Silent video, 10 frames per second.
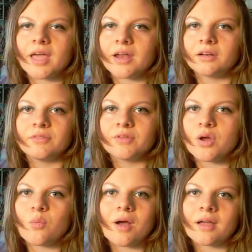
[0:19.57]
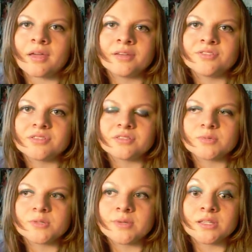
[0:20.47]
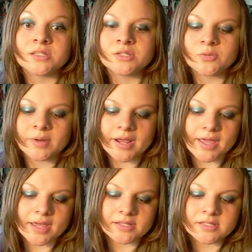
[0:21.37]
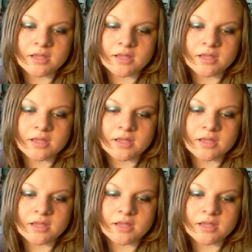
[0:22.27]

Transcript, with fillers: I don't even know why. It just was being stupid, I guess.